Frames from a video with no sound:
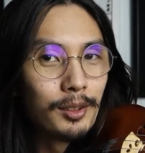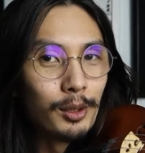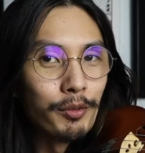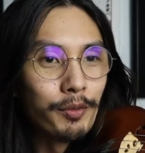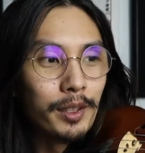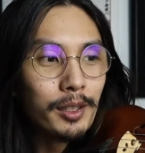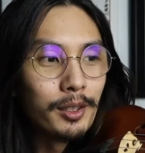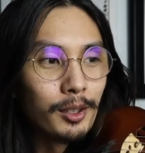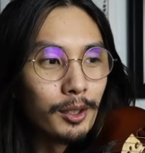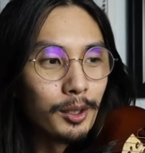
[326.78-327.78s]
the
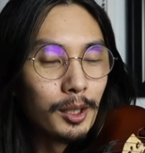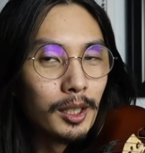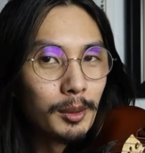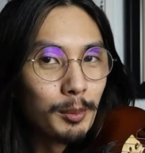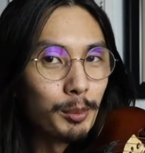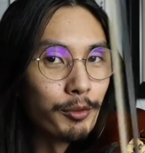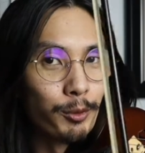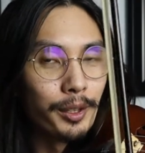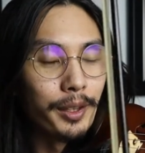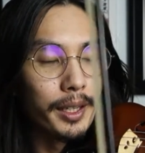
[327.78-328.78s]
finger
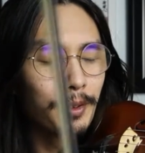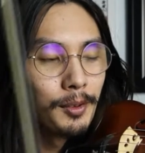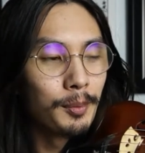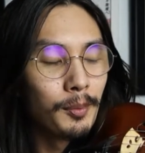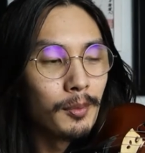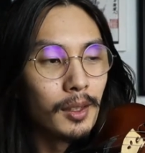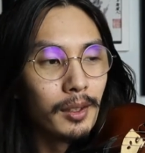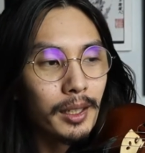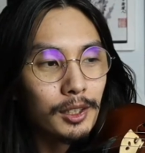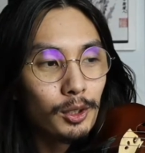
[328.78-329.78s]
before that.
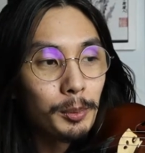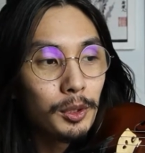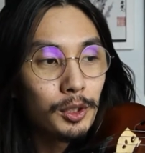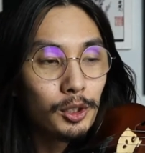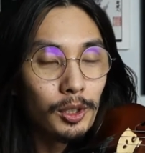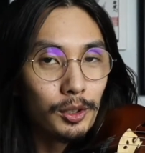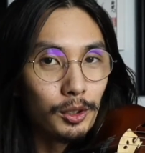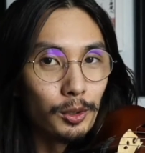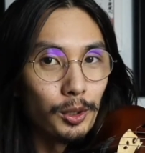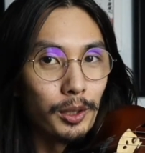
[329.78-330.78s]
Okay, so I'm going to start. So
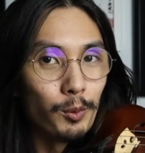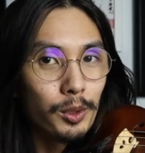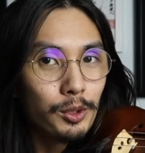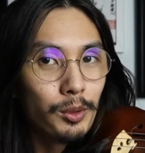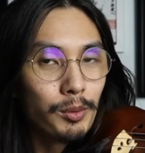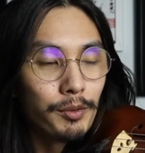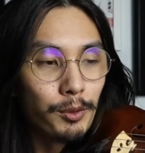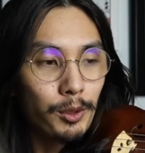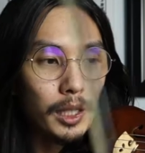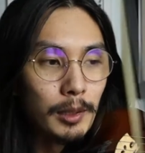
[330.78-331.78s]
you have 1, 2, 3,
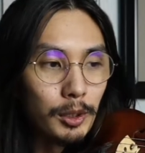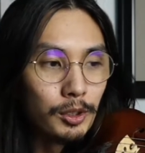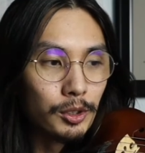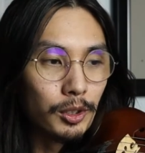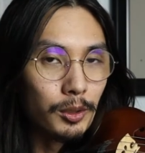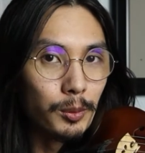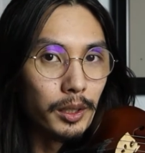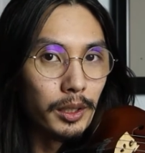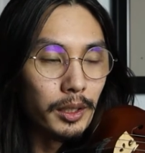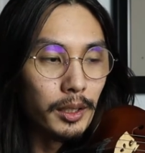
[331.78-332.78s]
4, and I'm going to start with
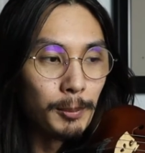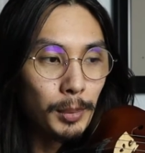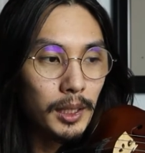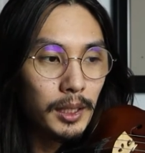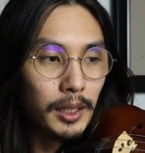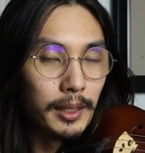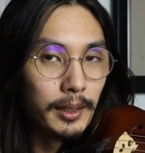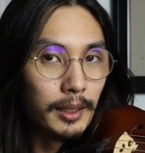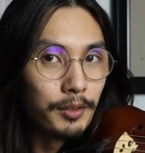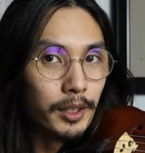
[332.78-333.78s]
the pinky
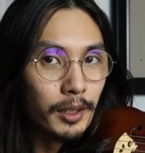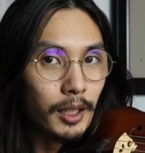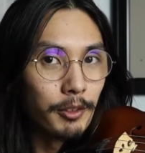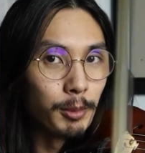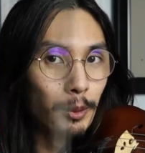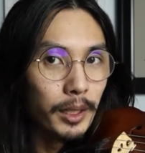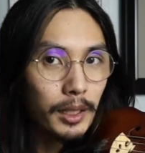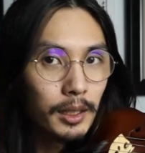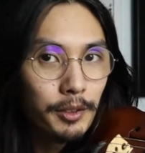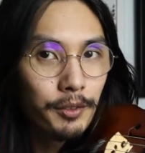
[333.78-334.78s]
lifting off. But when I
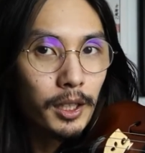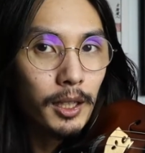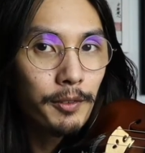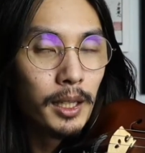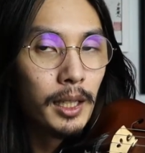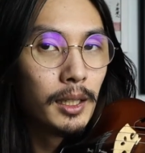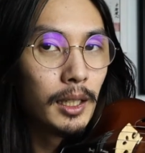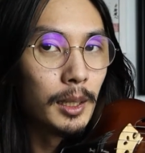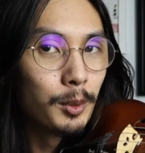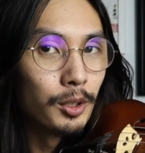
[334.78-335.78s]
lift off,
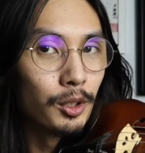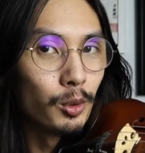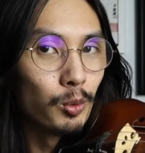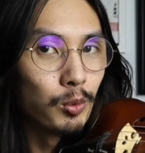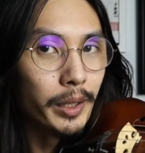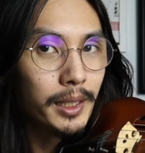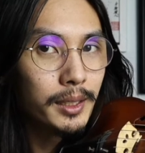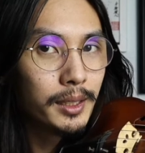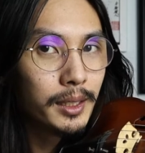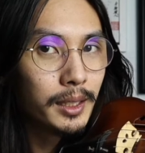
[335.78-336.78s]
I'm going to
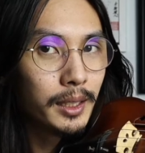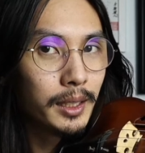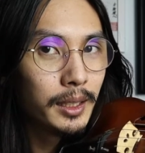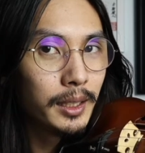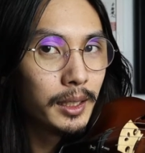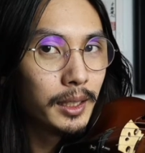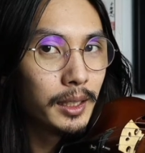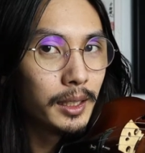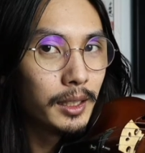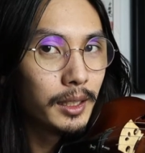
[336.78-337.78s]
grace
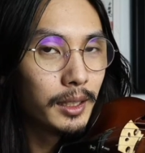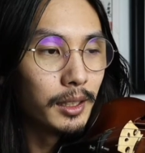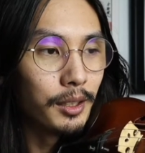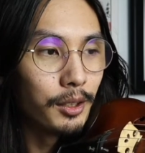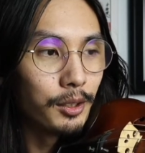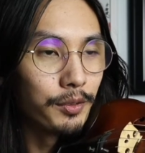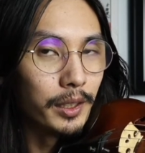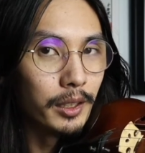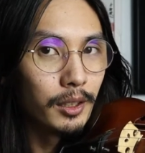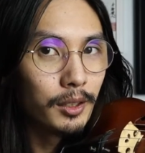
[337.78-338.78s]
the third
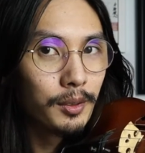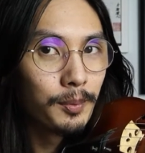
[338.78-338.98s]
finger.